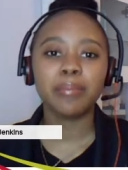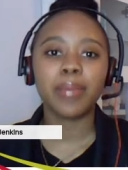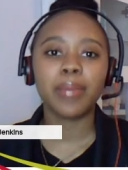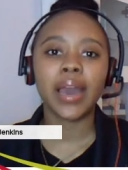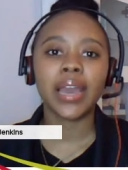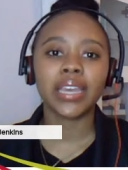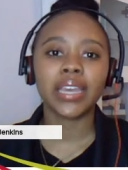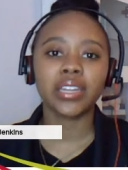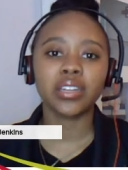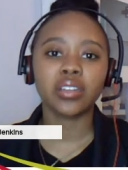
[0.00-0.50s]

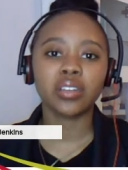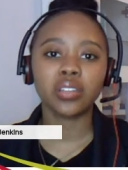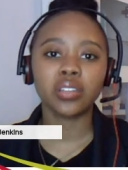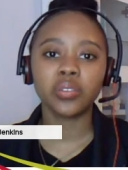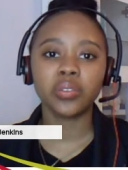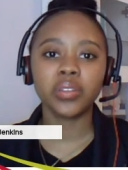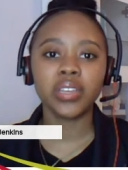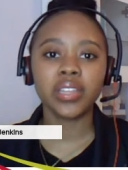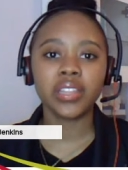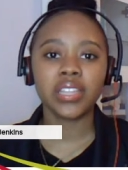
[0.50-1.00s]
by
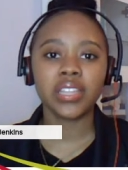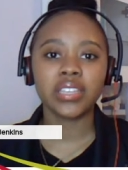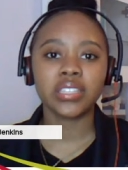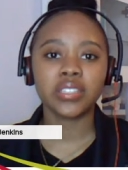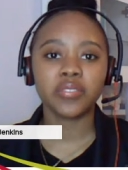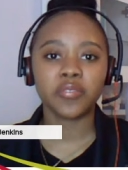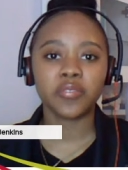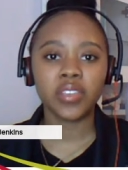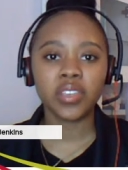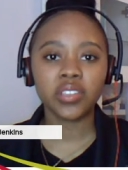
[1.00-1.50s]
including
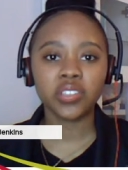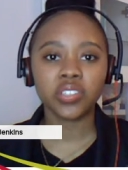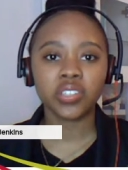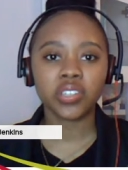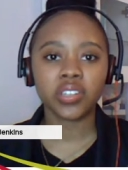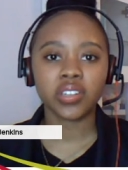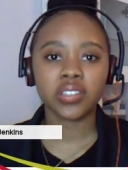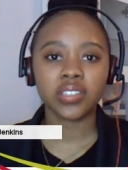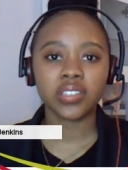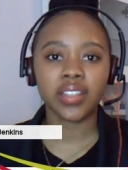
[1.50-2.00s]
these
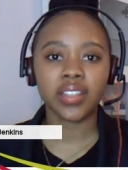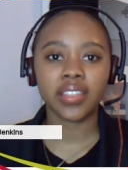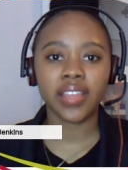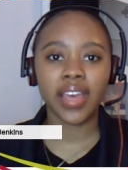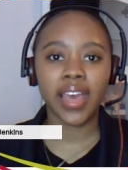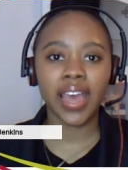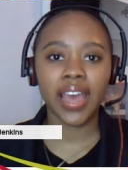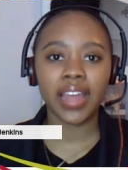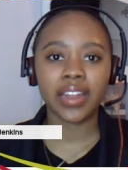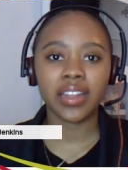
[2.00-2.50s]
features
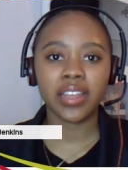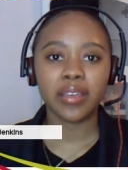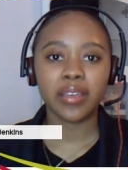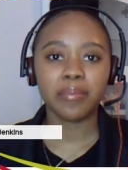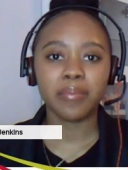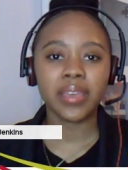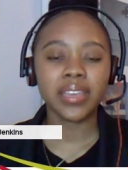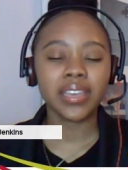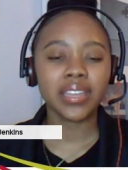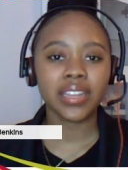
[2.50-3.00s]
that
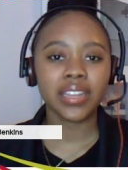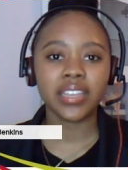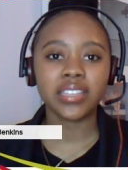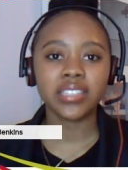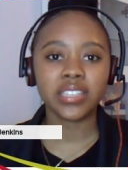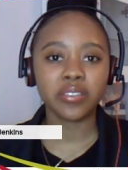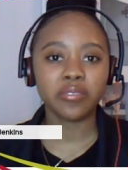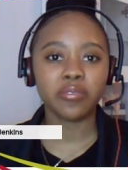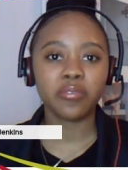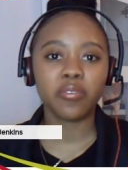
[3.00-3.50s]
make it
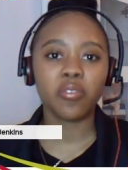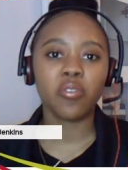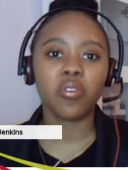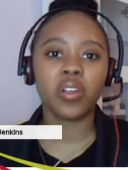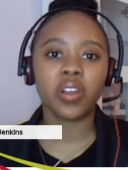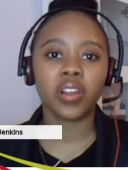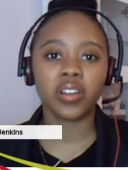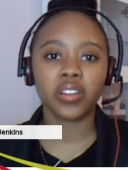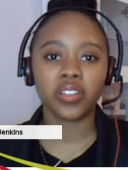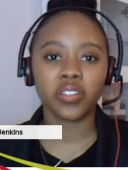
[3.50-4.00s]
easy
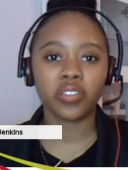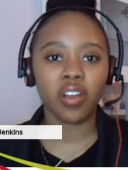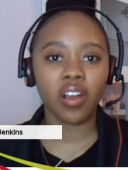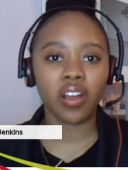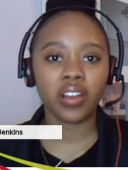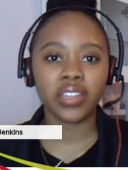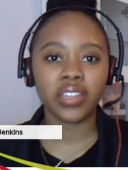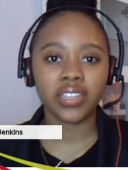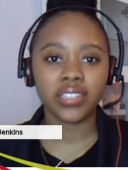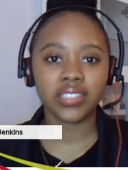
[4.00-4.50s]
for your
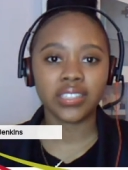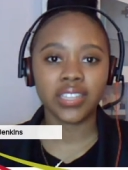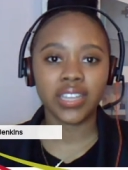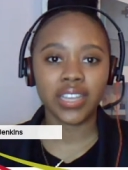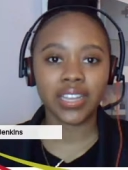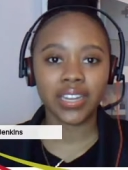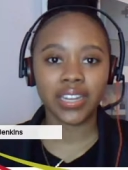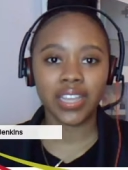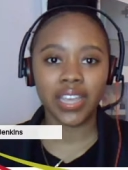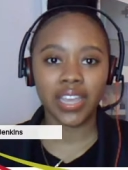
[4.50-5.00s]
audience
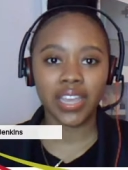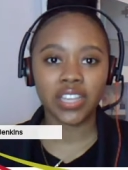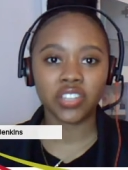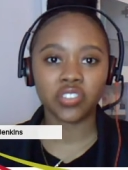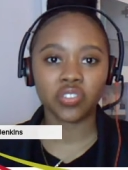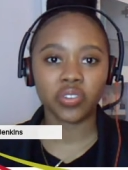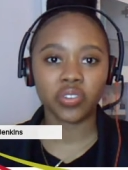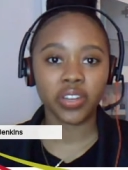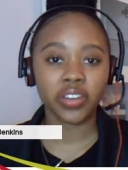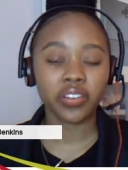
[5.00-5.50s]
to
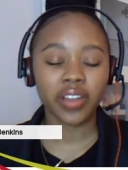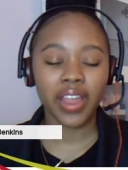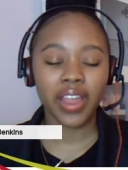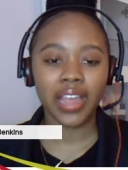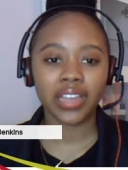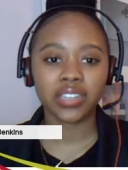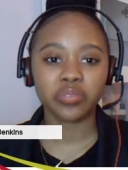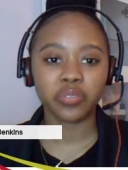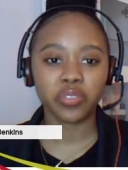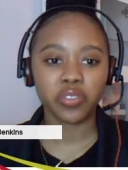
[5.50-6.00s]
engage or
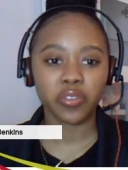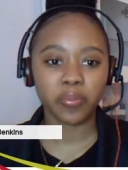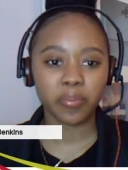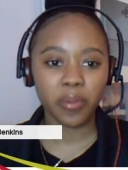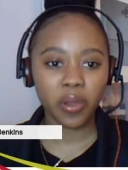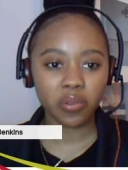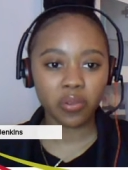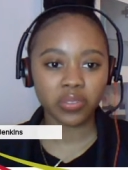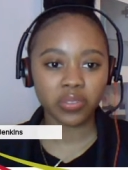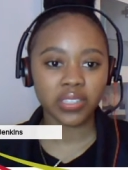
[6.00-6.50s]
interact with your
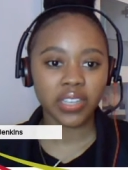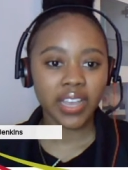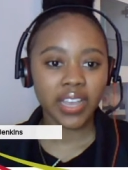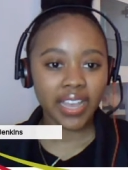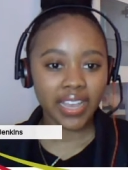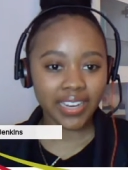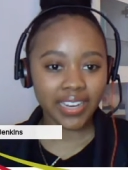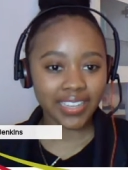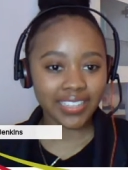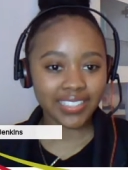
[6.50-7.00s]
post.
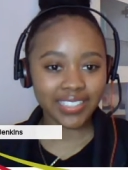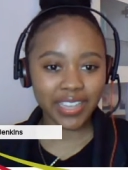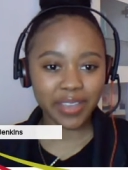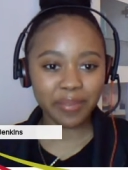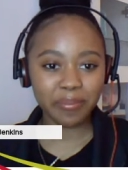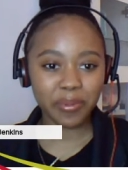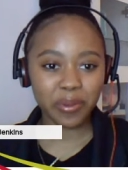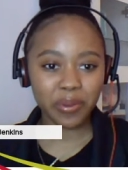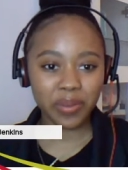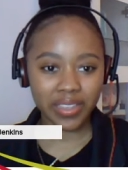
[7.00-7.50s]
An
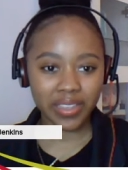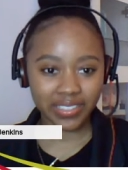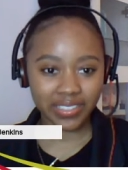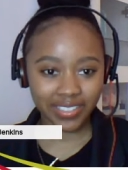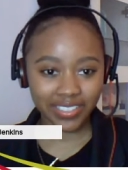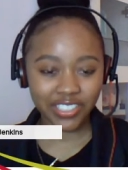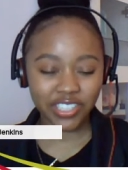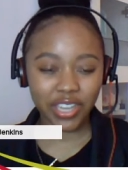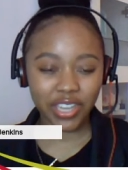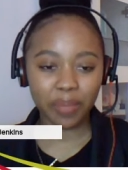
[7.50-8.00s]
example is
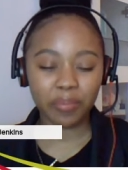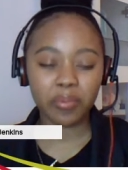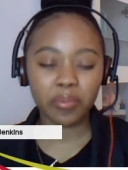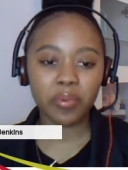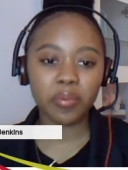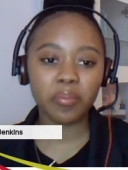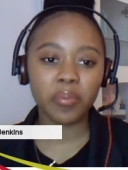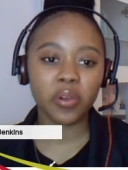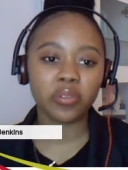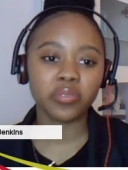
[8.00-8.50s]
this
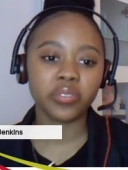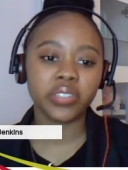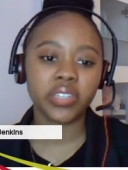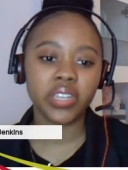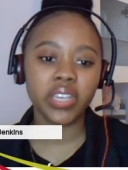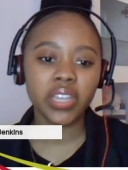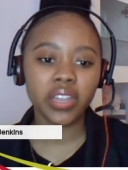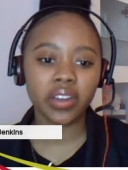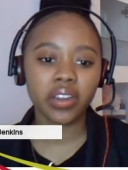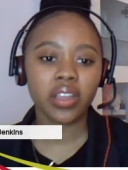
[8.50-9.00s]
shoppable post
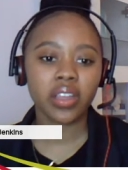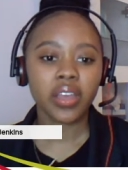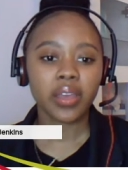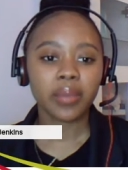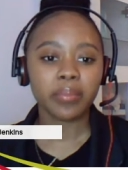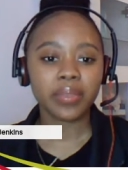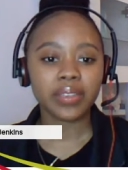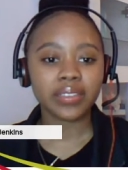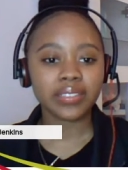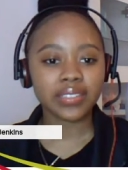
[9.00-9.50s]
here,
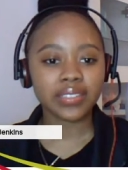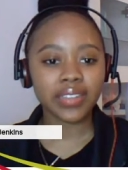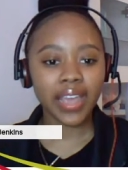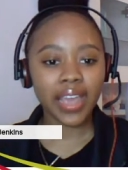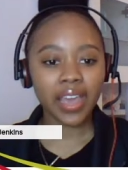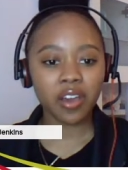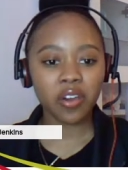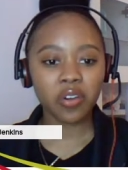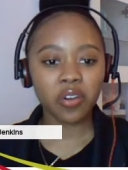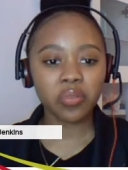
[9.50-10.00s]
because
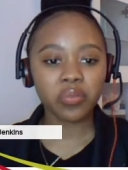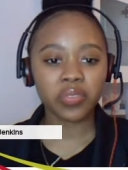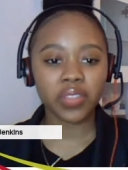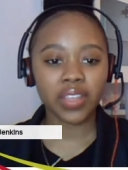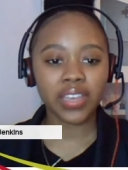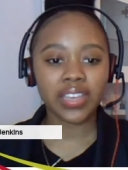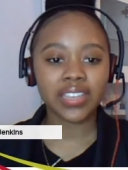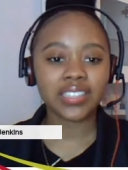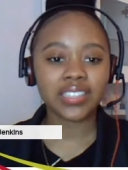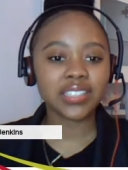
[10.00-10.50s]
now
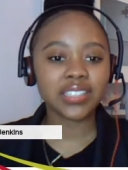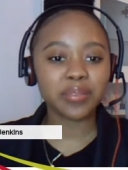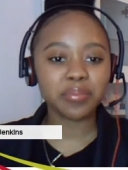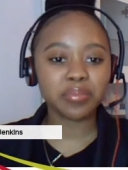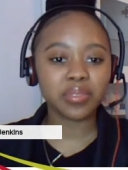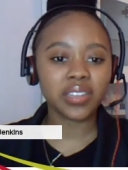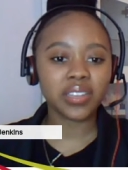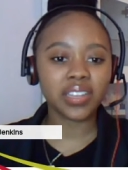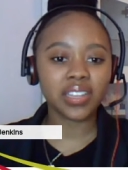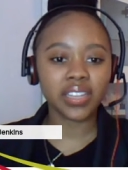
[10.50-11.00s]
they can
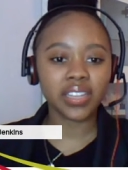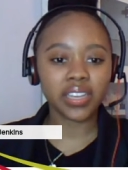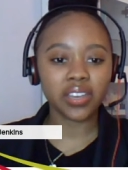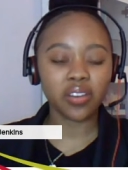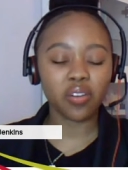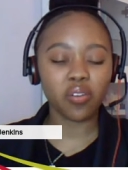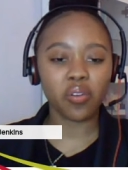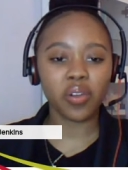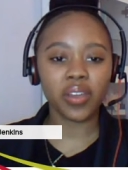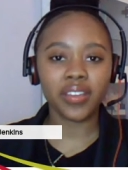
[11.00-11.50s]
simply click
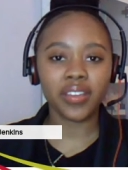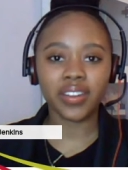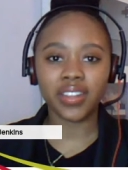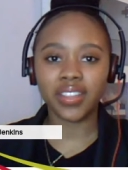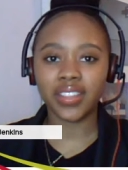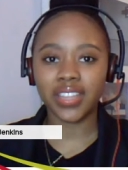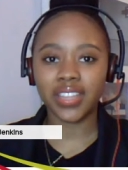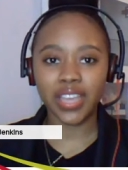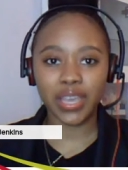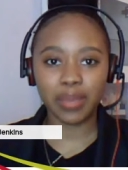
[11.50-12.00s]
on
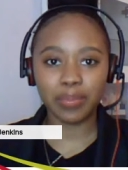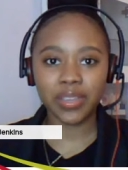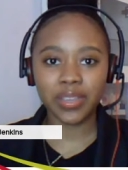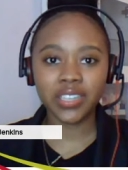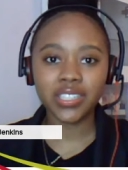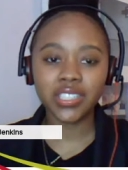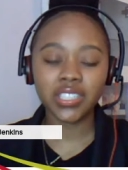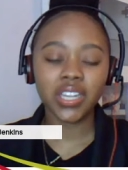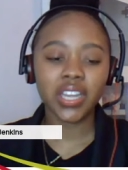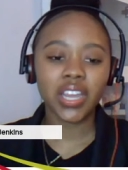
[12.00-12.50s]
the
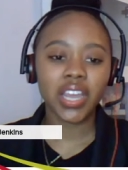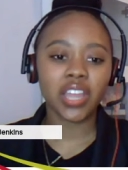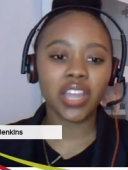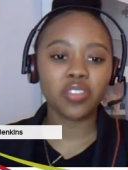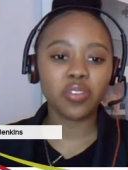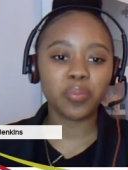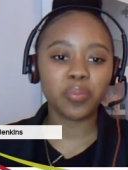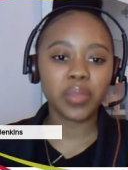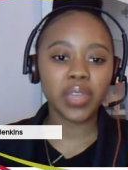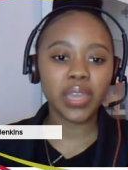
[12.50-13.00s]
image
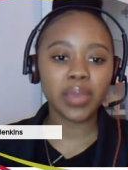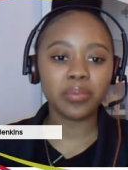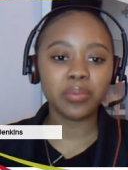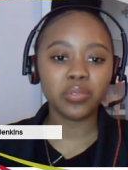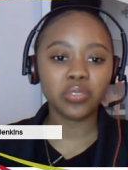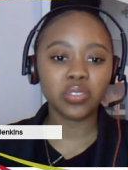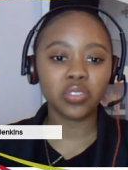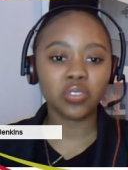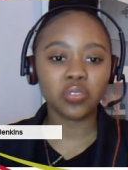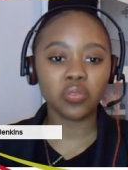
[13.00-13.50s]
and they'll be
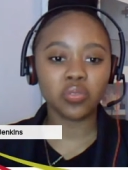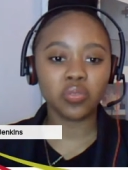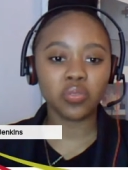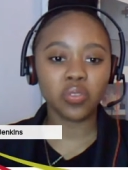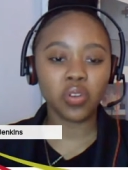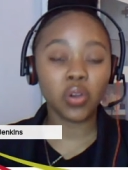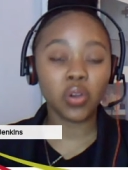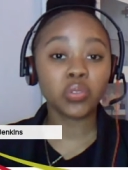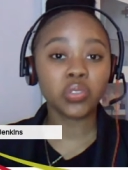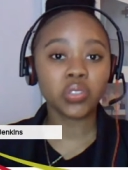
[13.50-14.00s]
able
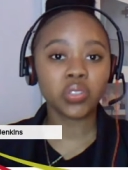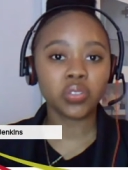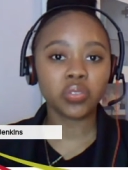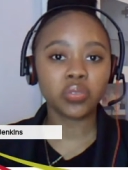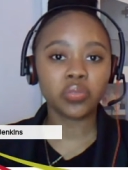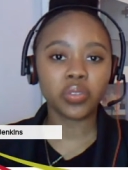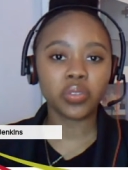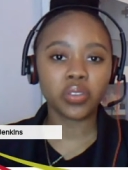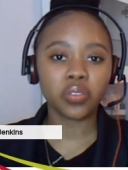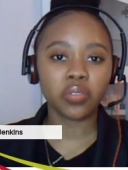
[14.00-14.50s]
to go
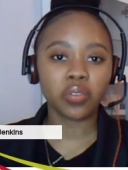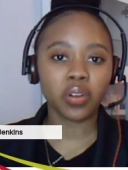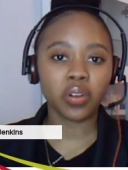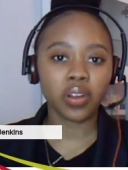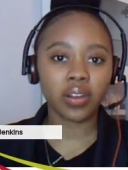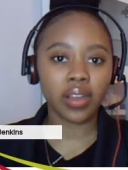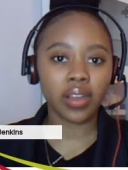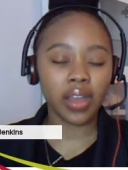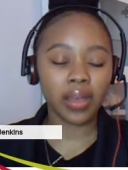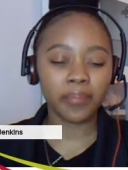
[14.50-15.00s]
to
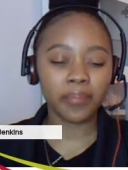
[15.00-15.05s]
your